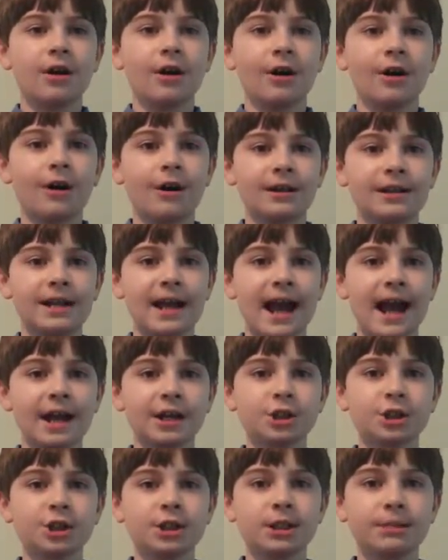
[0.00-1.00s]
are
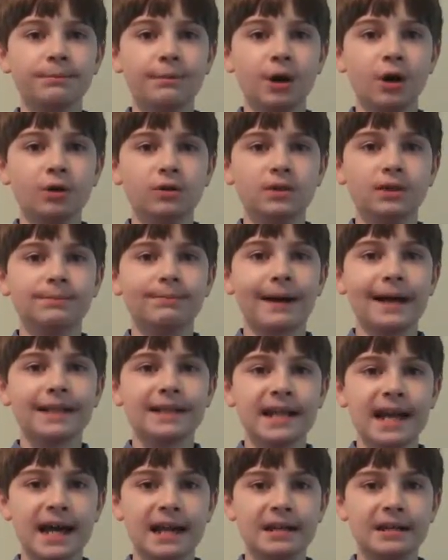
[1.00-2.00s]
attached to bones by
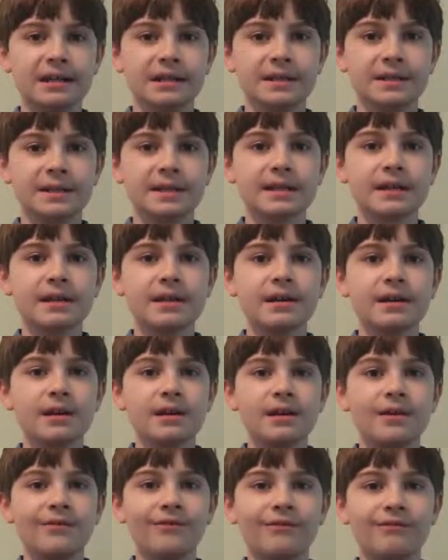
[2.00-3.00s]
tendons
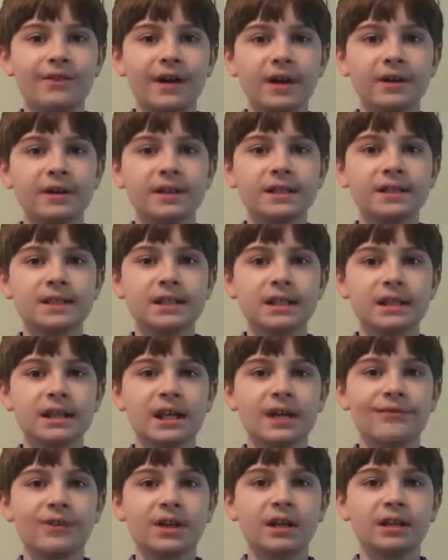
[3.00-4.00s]
vary
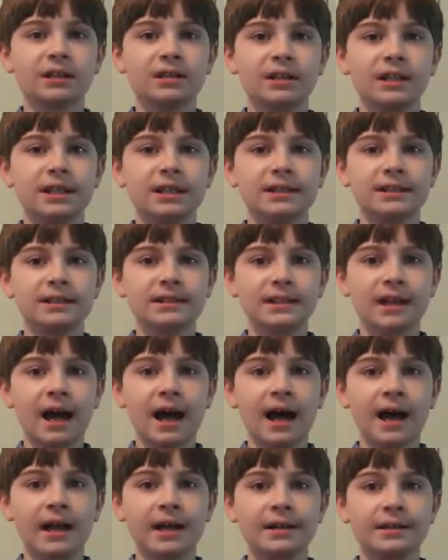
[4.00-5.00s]
significantly in
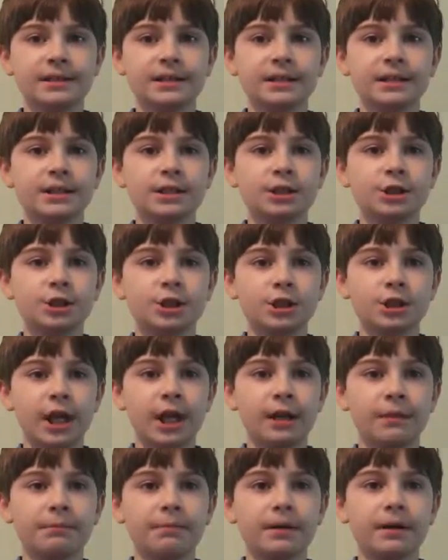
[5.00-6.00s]
size,
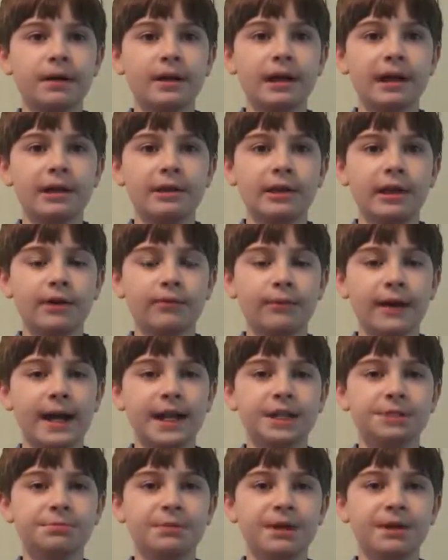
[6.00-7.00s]
shape, and the
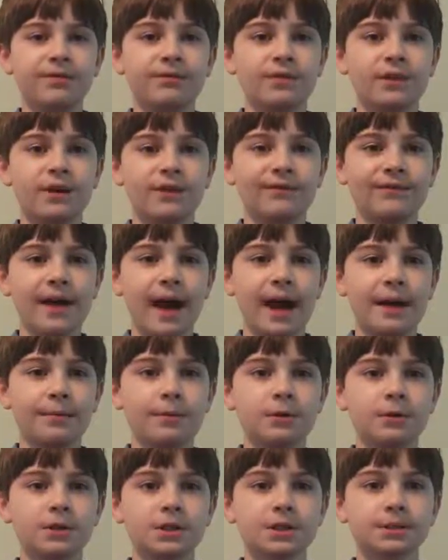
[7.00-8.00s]
arrangement of their
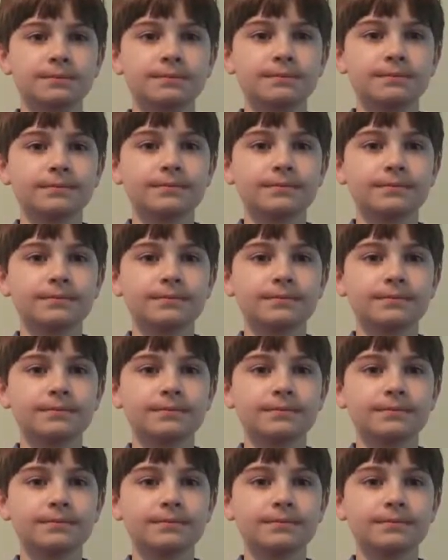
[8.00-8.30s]
fibers.